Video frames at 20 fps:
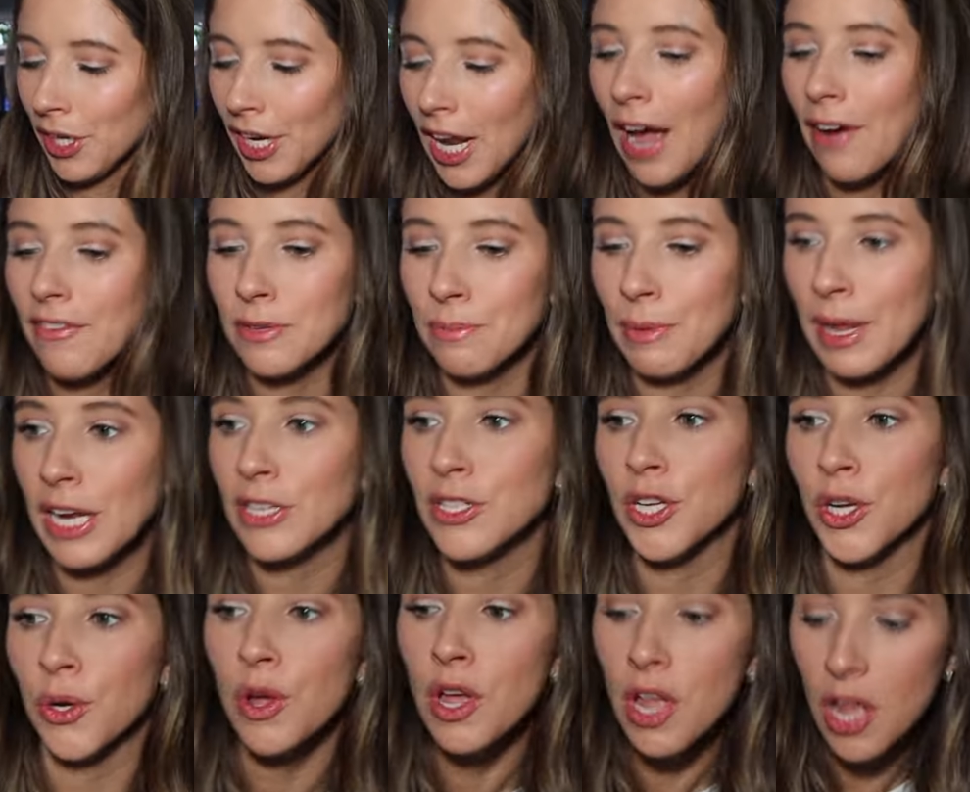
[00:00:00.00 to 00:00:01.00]
gonna have to make
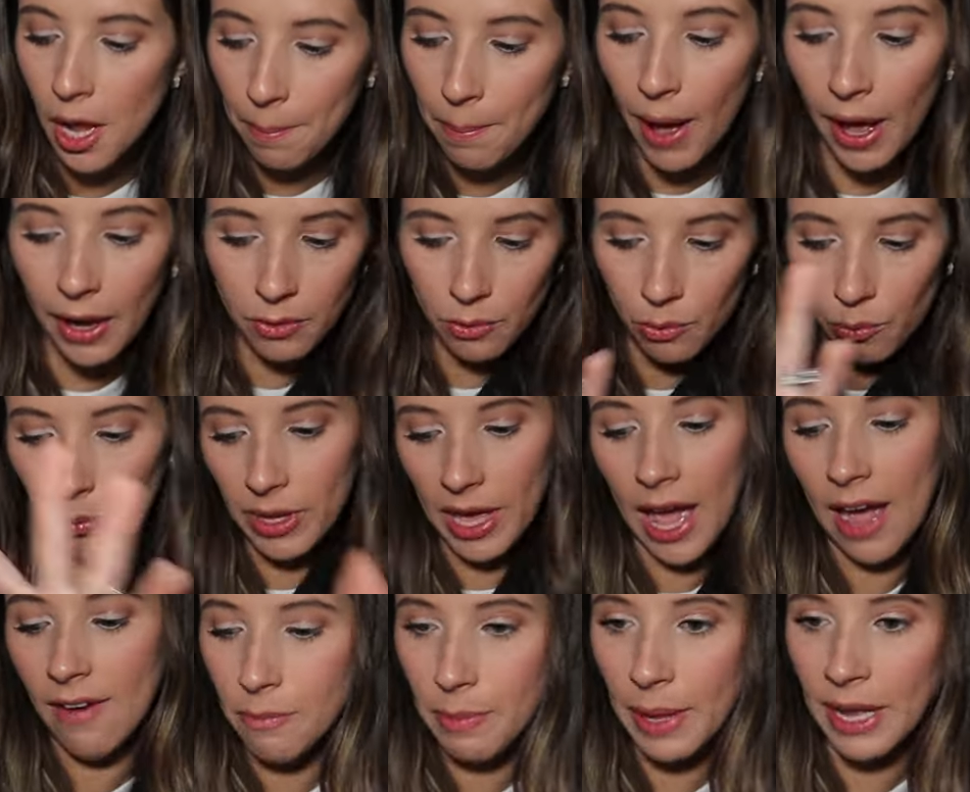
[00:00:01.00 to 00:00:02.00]
do. But we
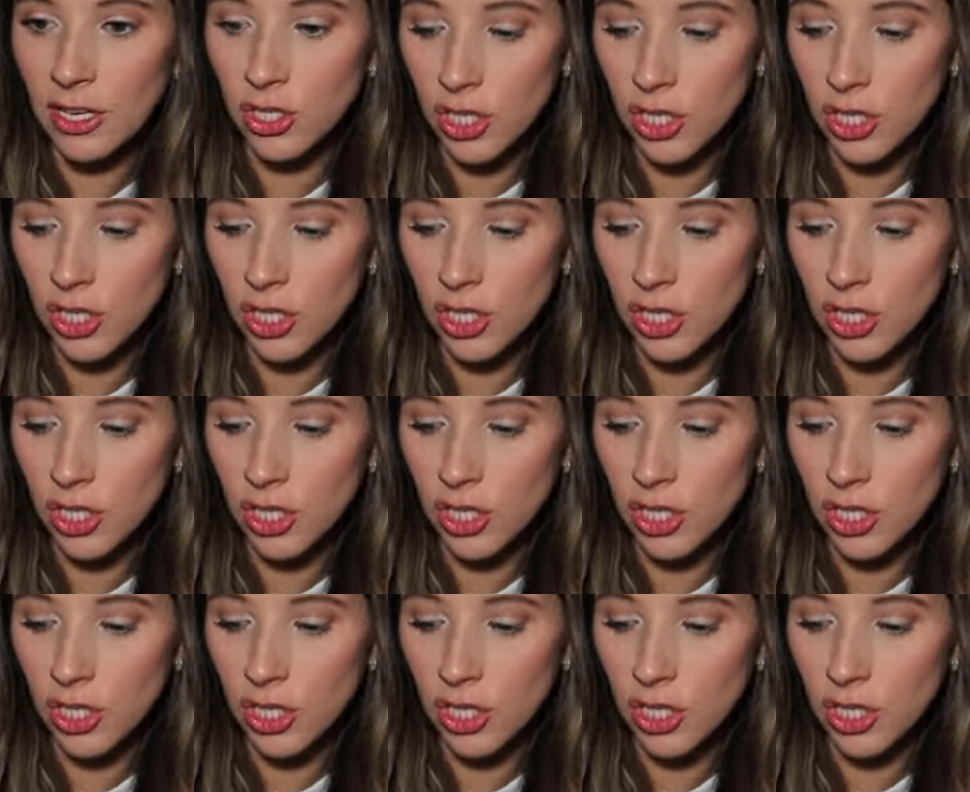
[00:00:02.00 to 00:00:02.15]
have a bench